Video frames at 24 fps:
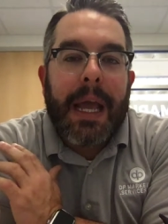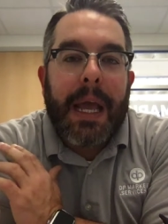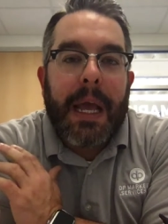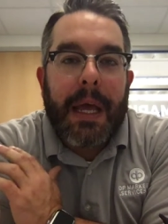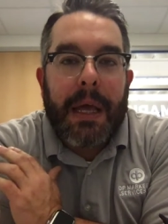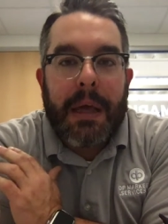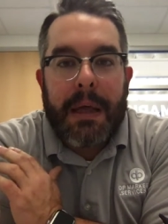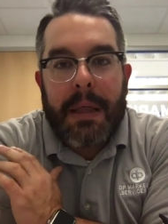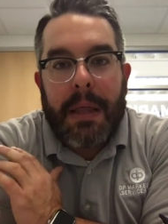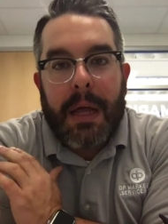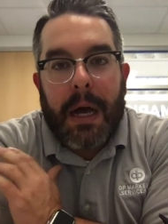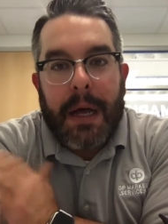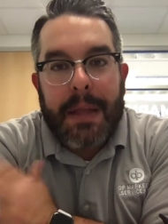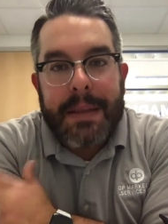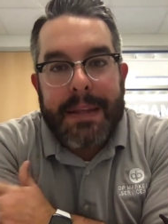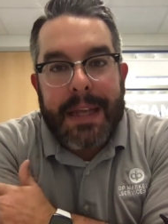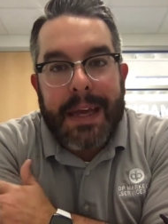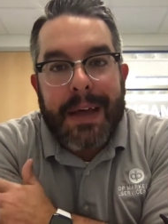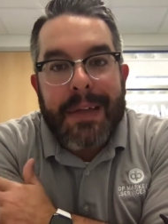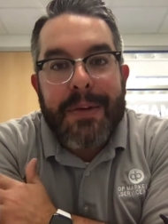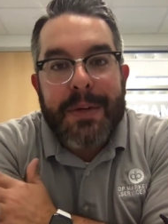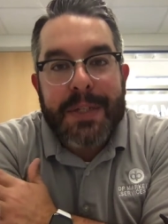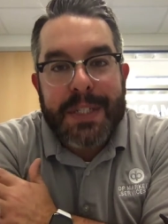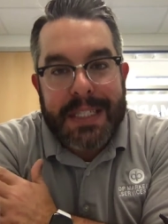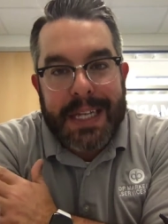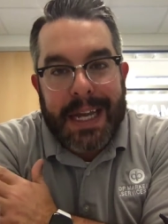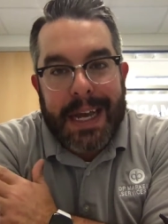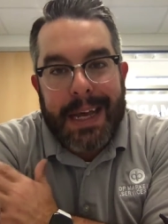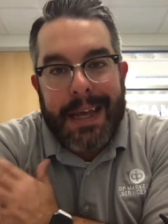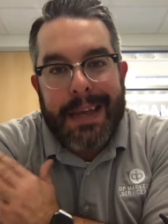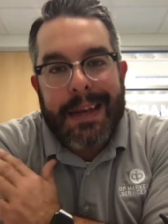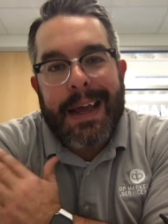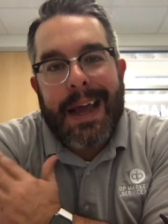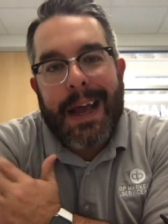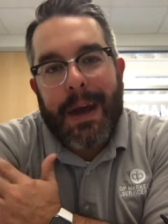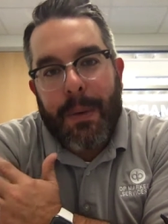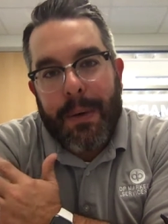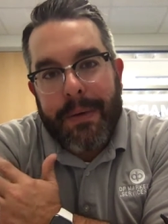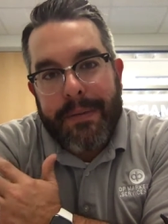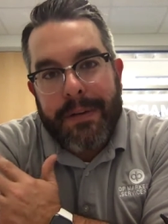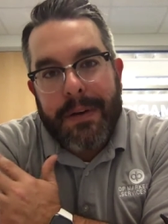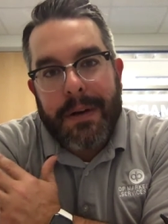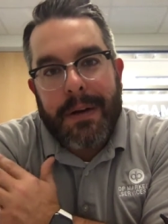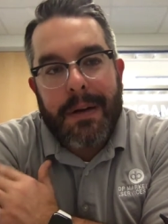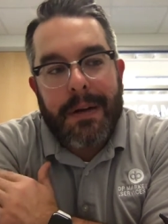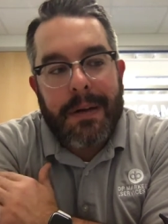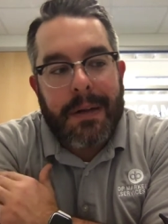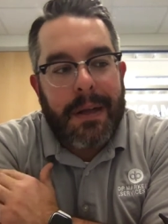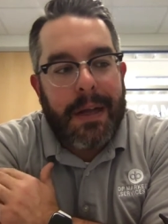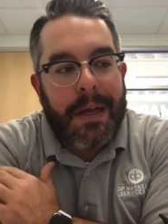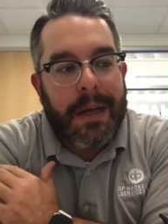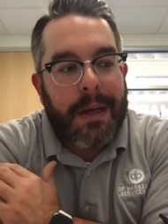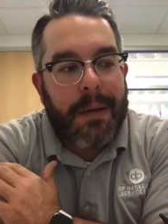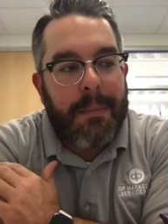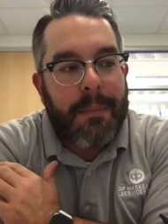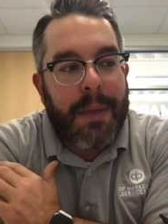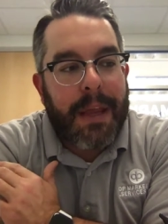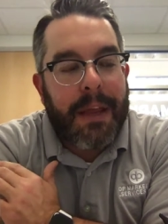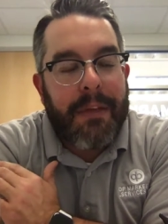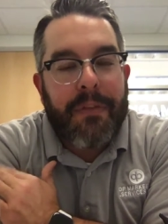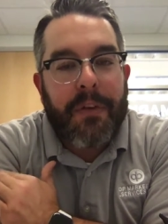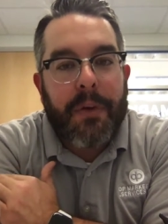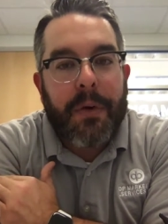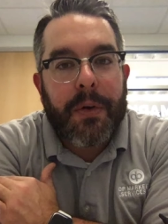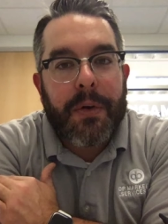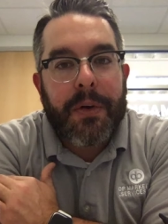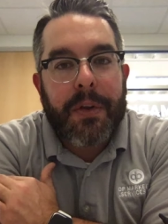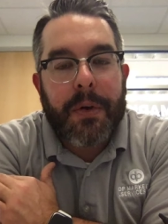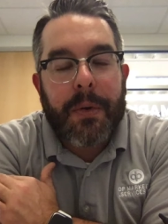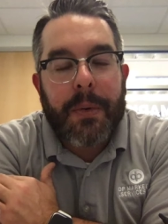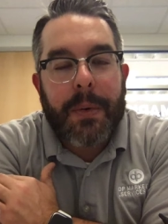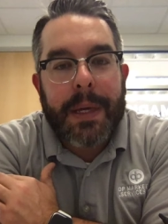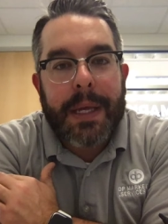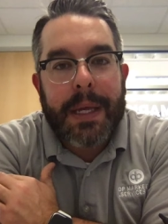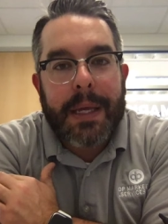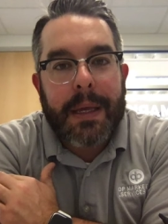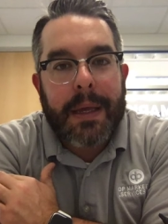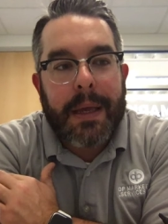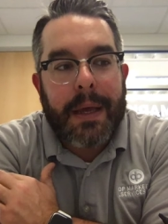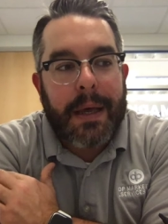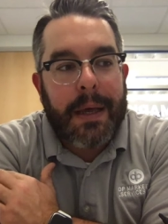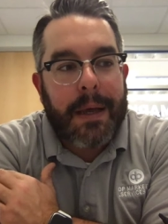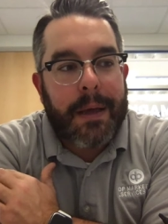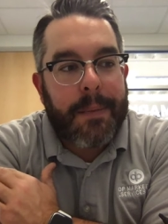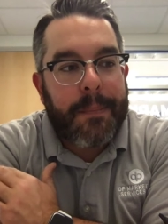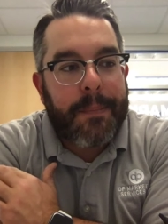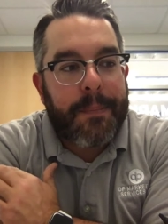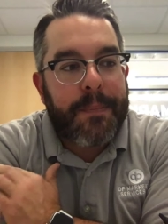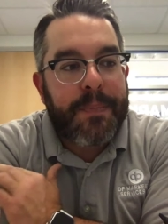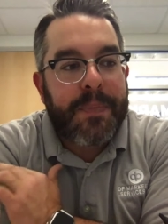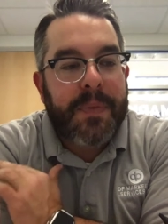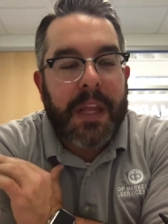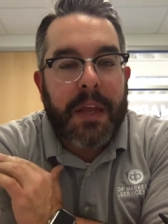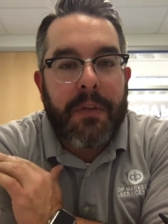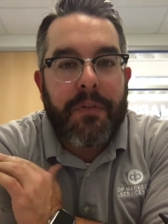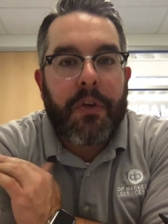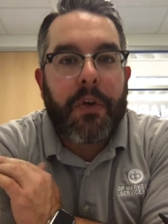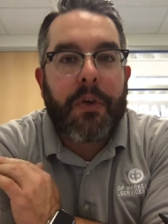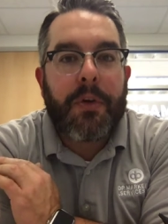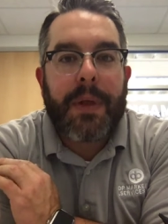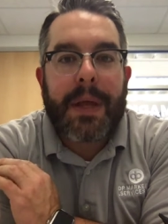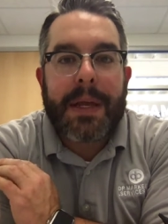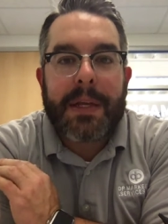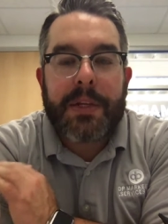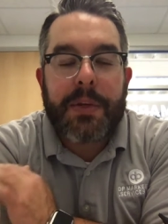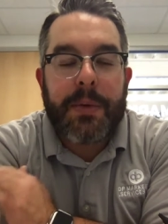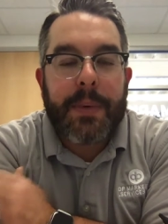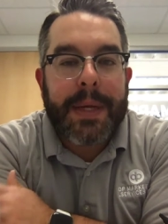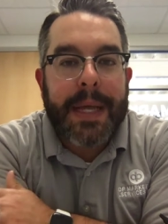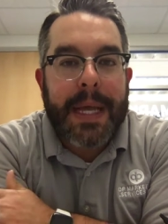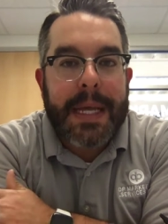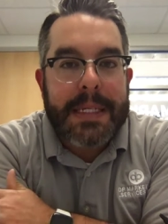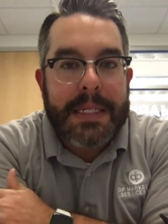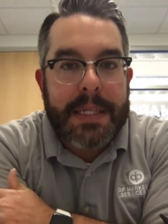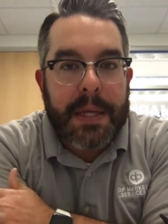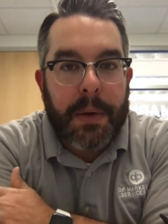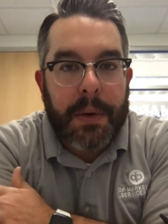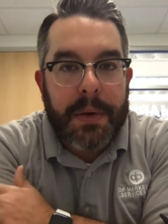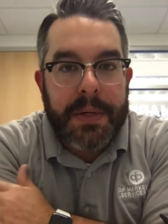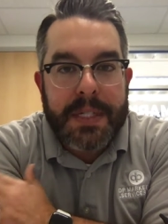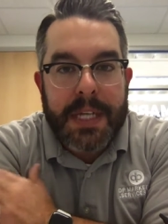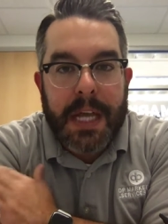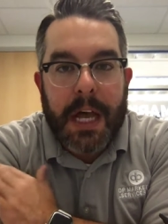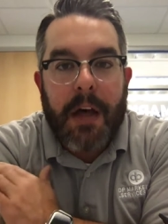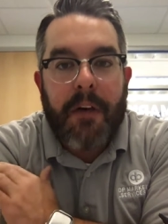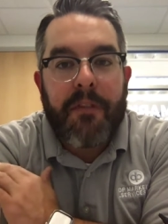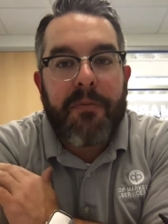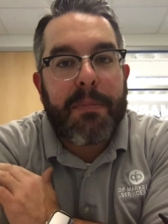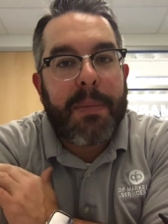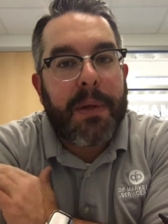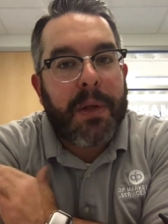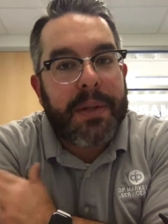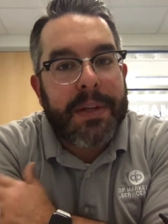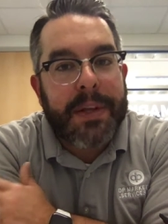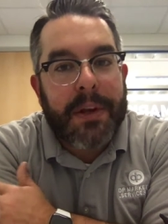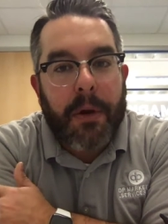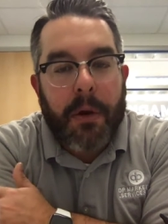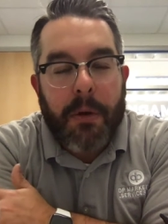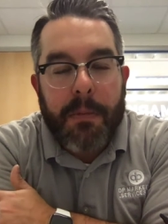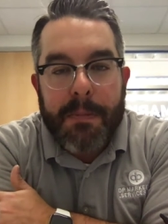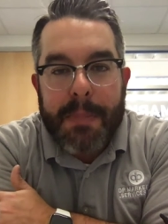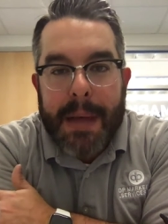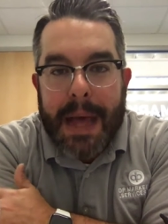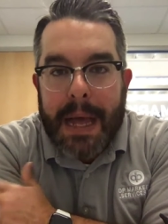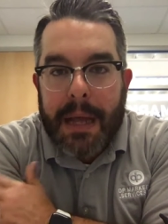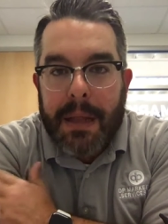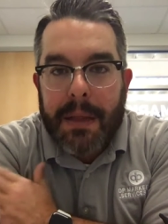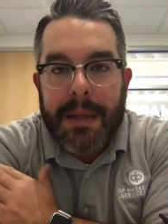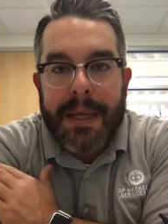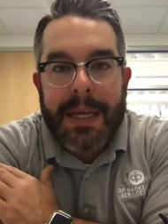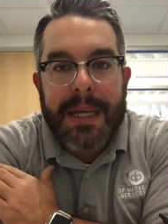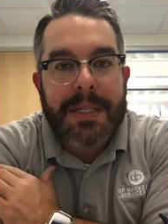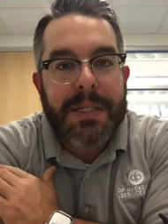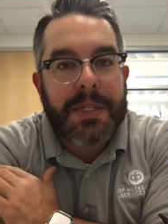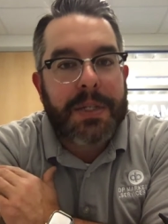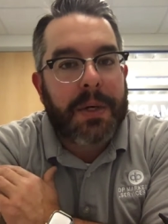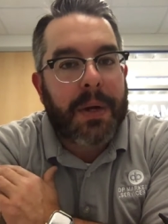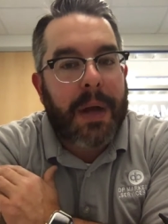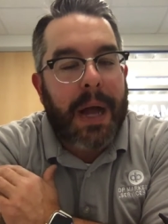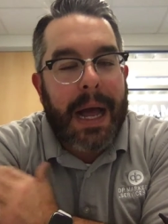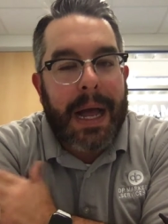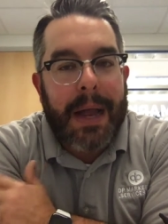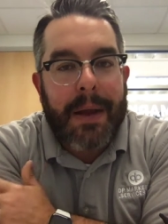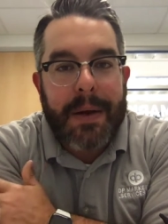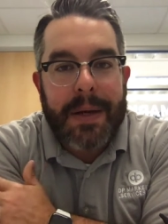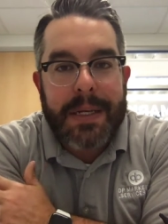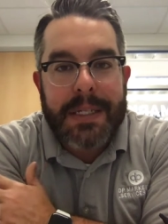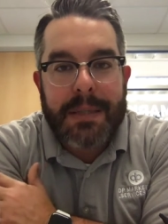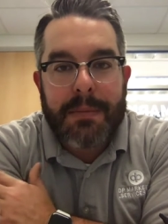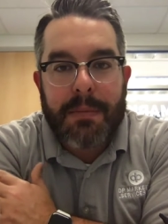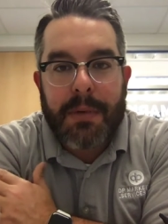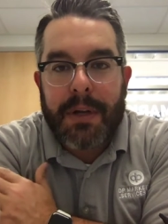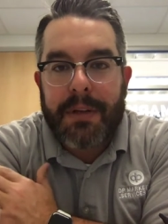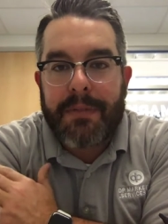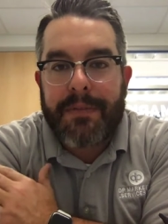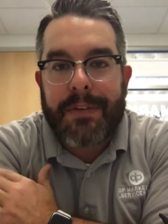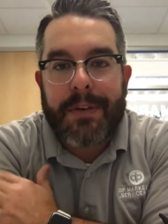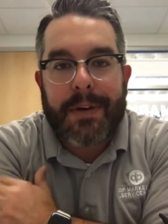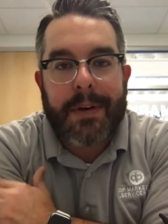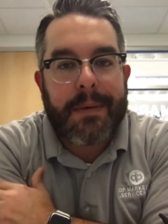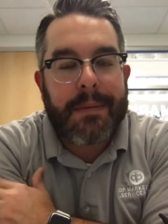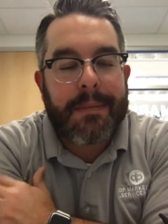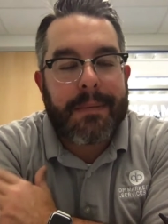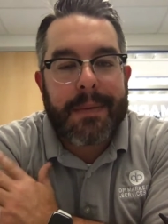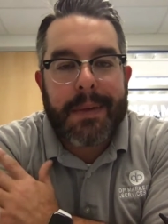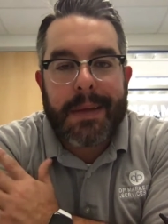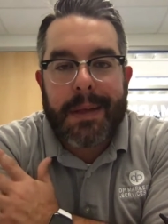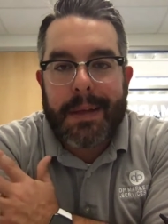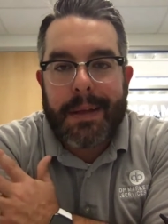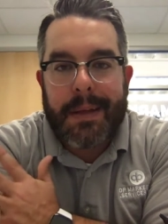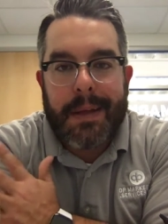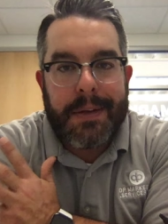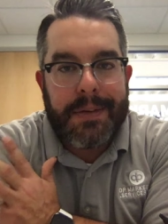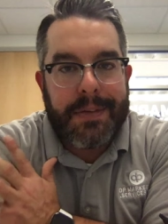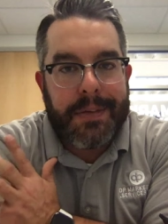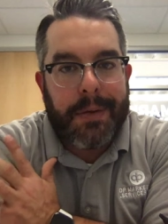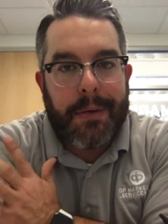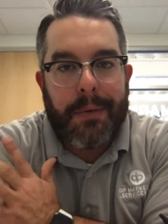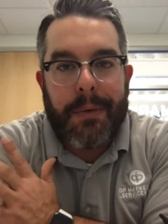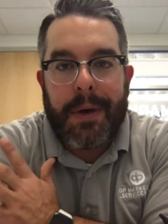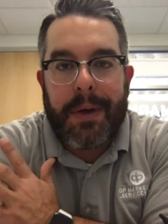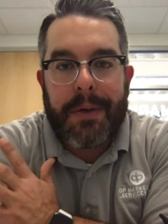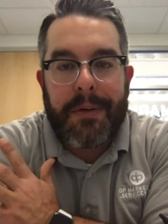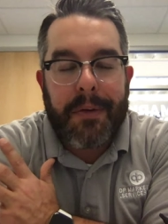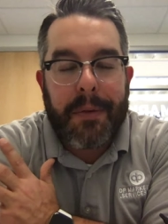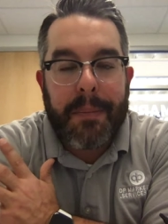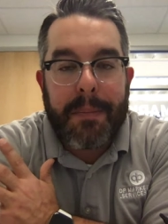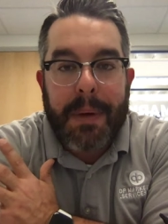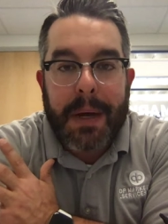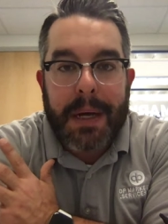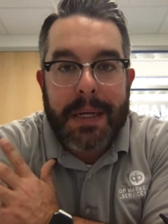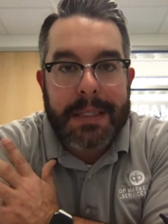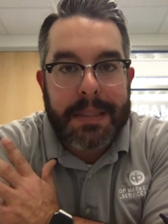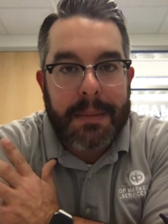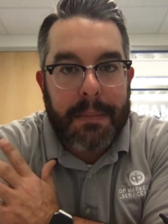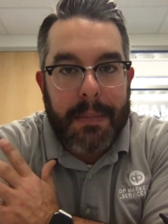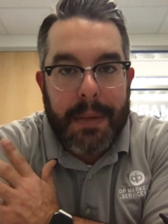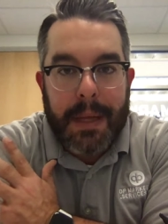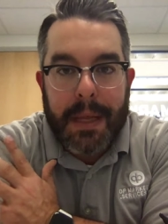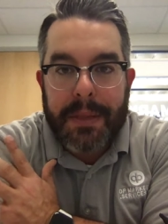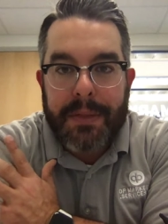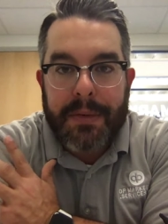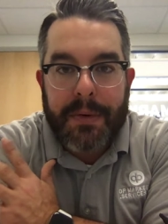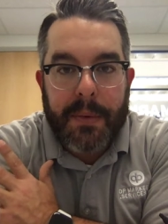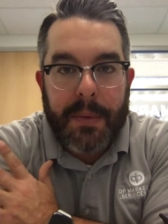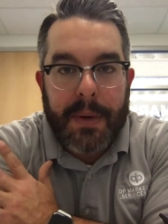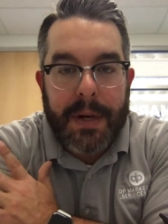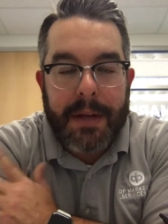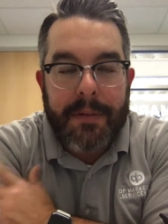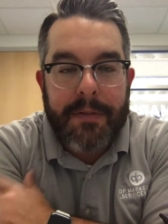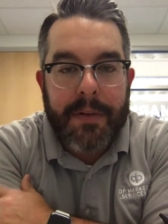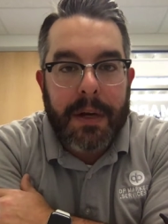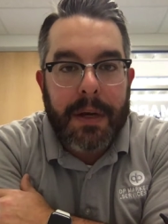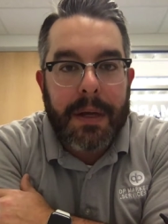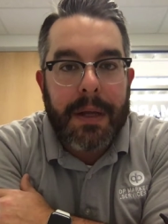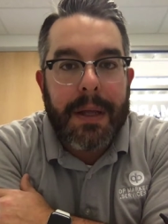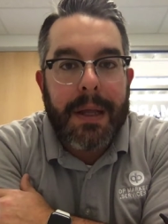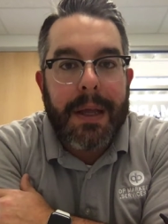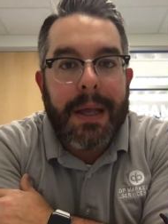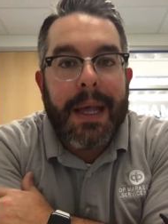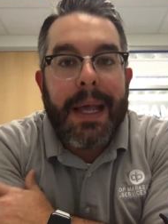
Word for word: Eh, on the other side, however, um, if you're doing um, if you're like doing SEO yourself, building your own backlinks, you're hiring someone for a 200 bucks a month or whatever,